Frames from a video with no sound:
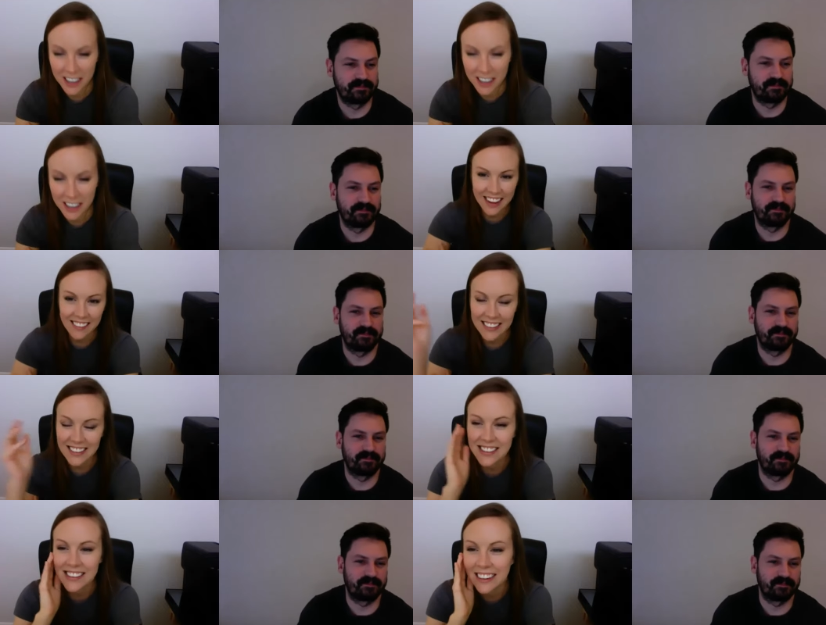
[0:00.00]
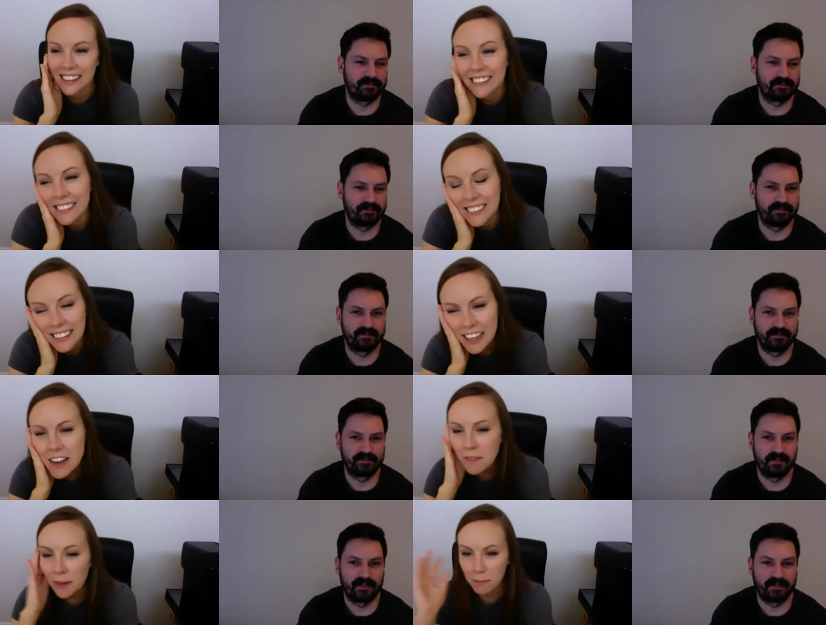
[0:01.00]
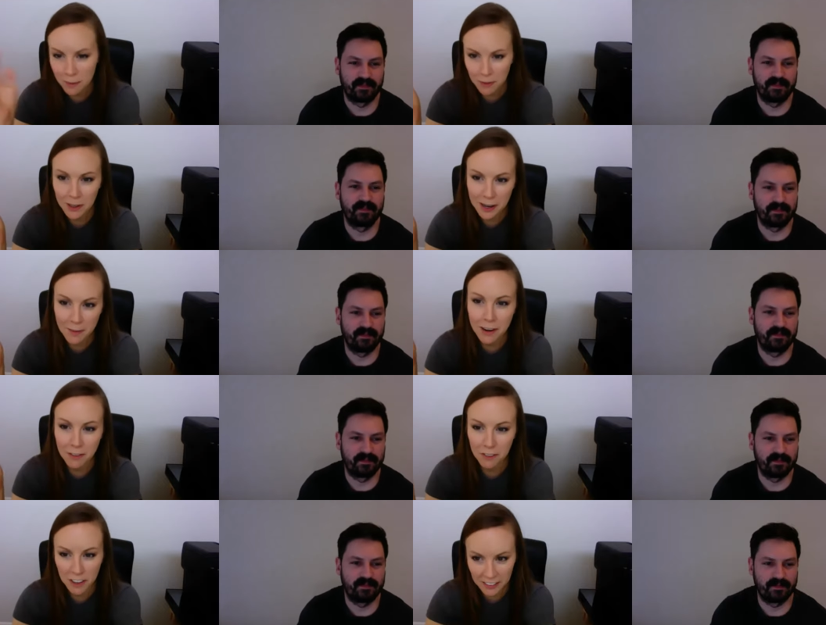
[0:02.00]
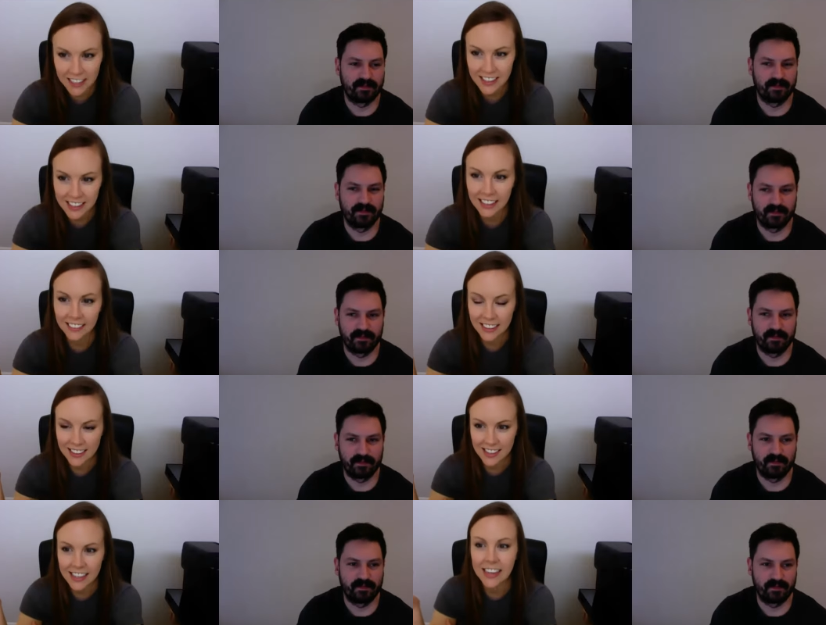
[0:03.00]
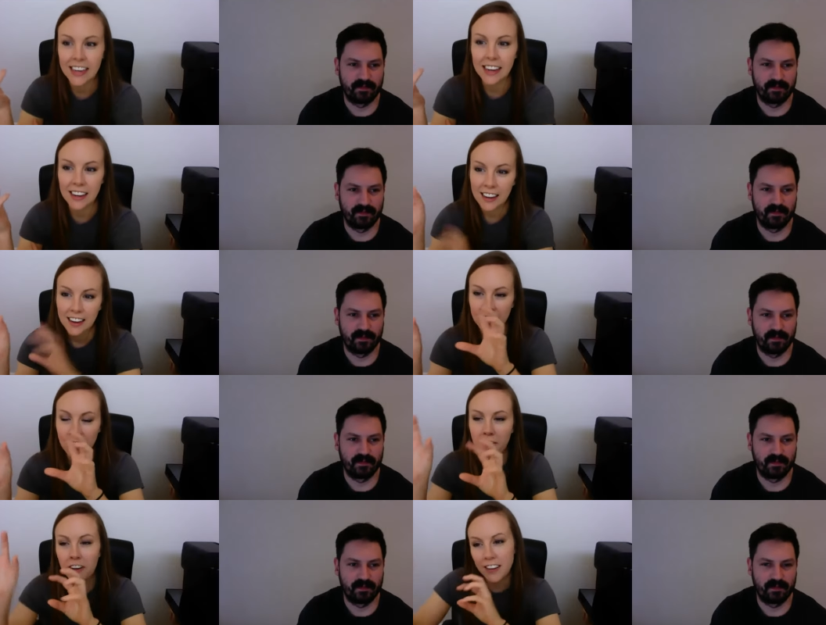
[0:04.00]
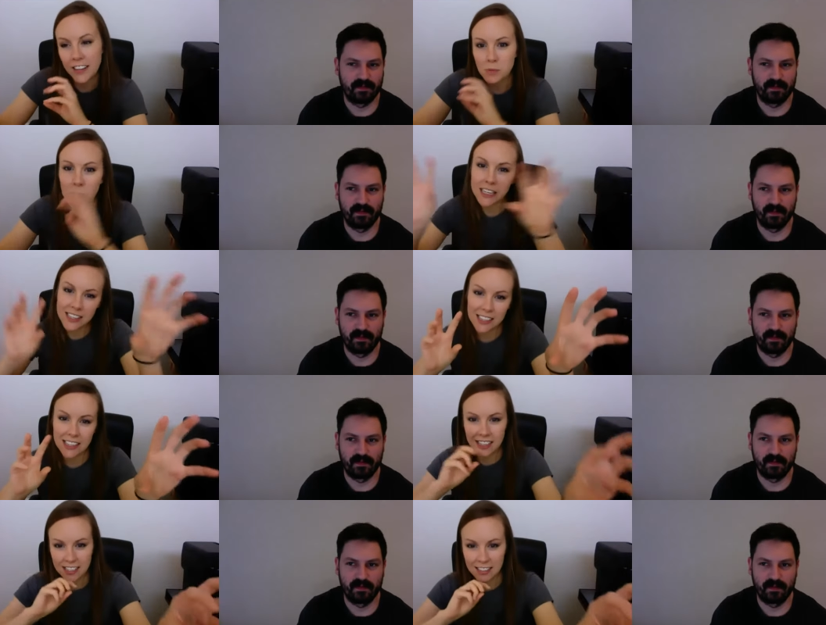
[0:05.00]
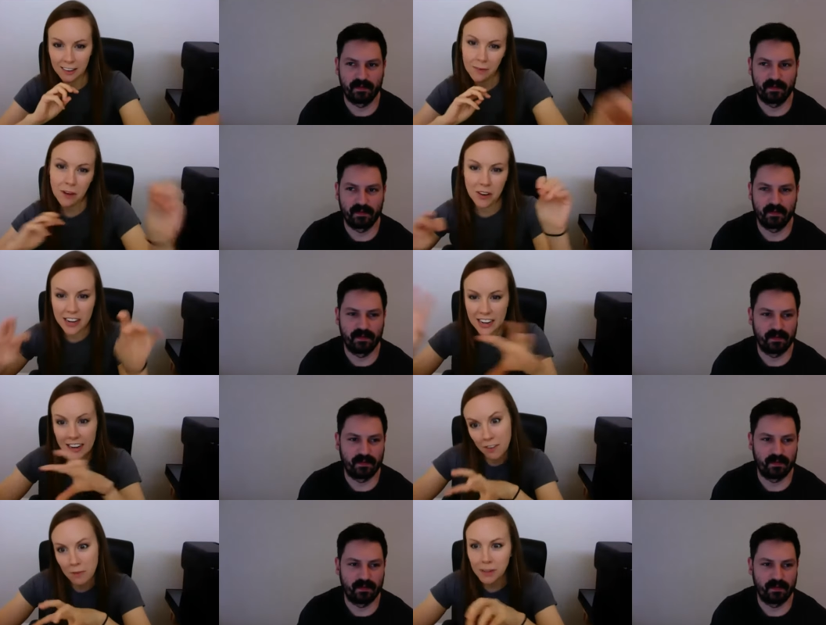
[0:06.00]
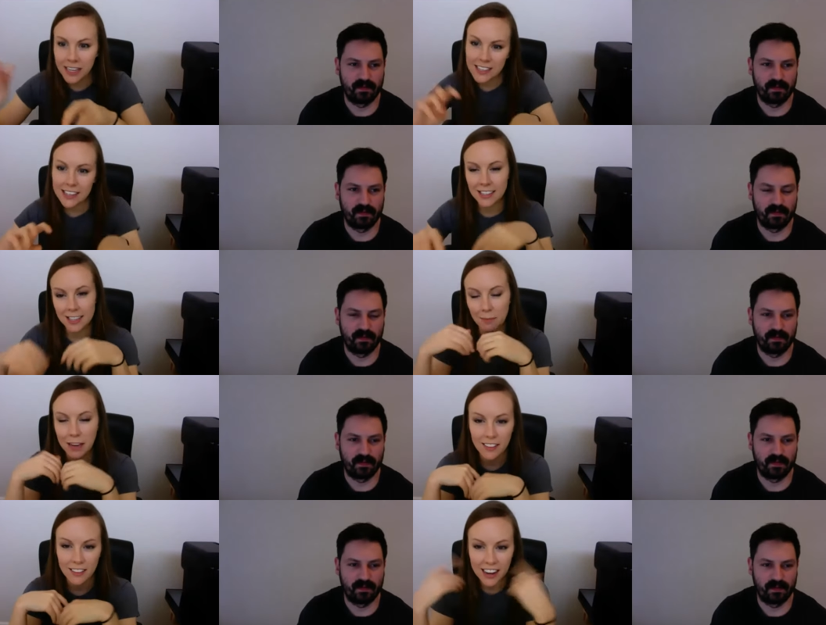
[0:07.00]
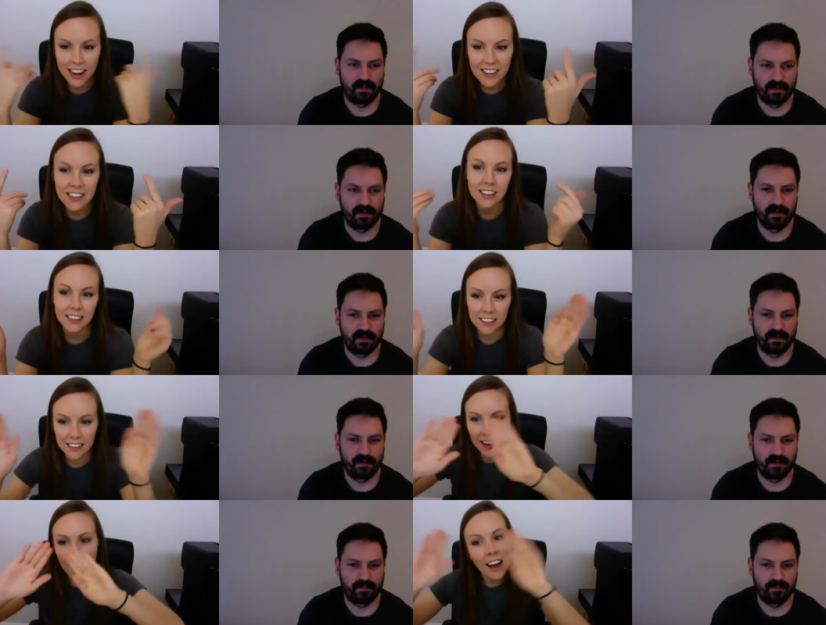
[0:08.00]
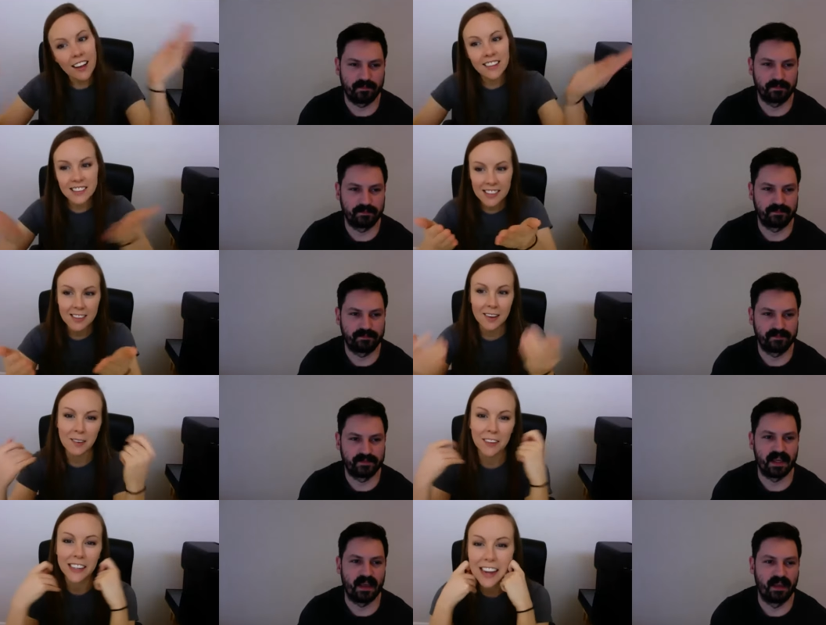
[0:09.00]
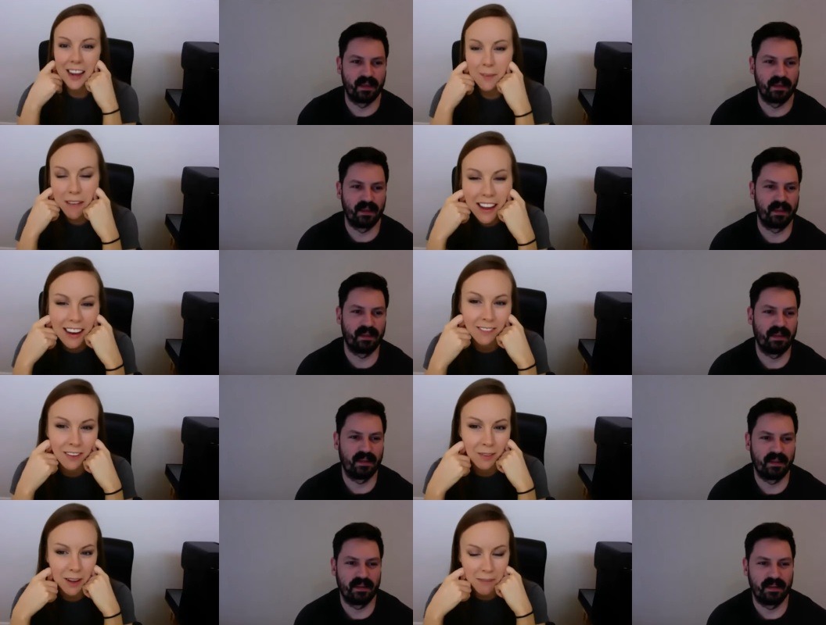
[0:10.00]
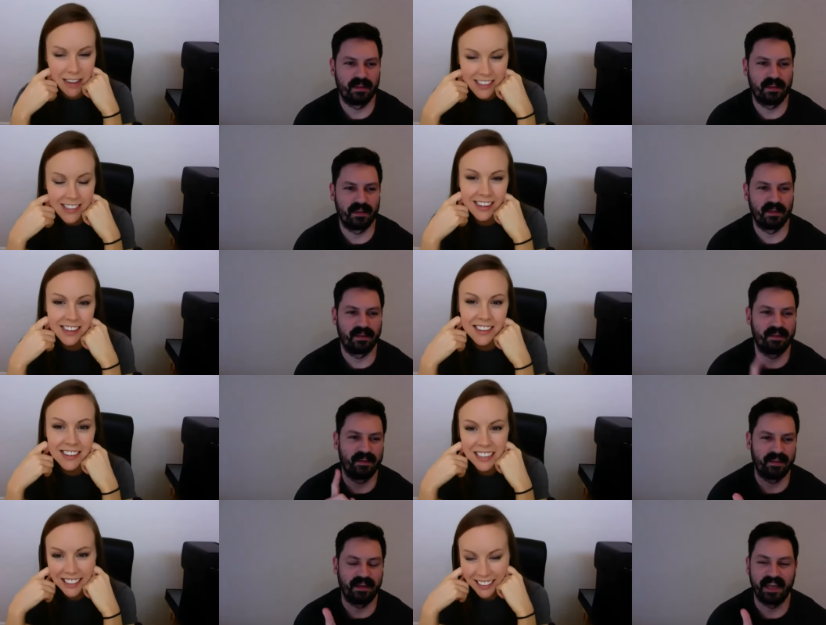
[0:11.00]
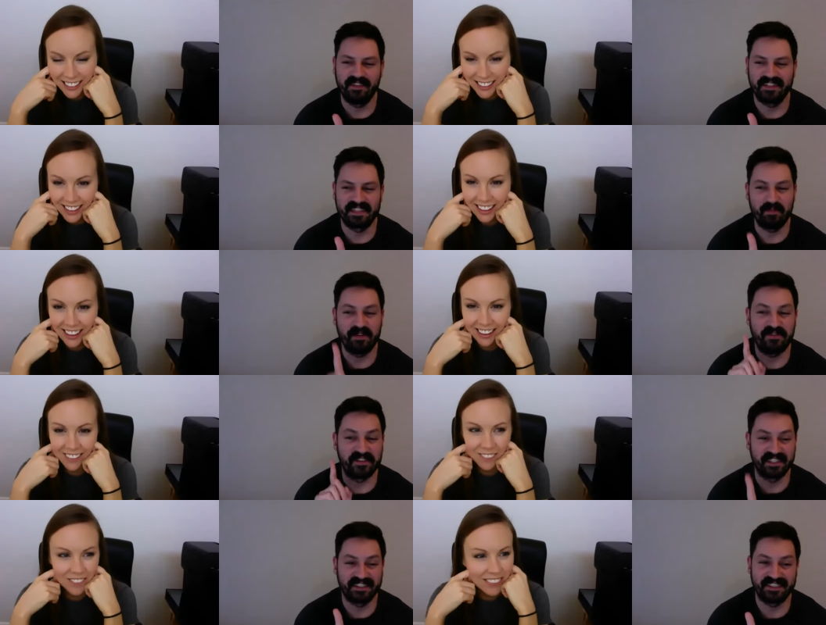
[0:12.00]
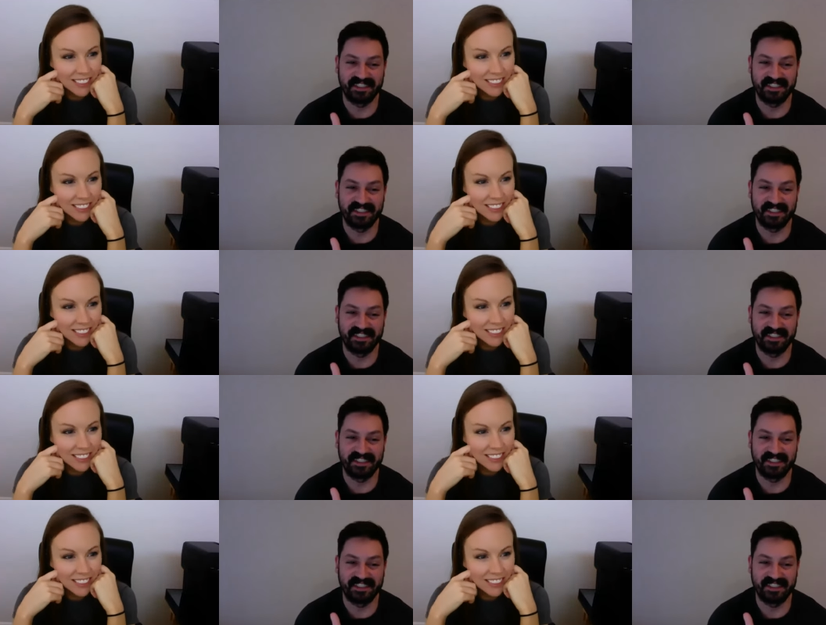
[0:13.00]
Speaker 1: lettering style. Like people are going to be far less likely to see various pieces in their community in different places and make the connection that ah this is all one campaign with one message
Speaker 2: i have to stop um, you for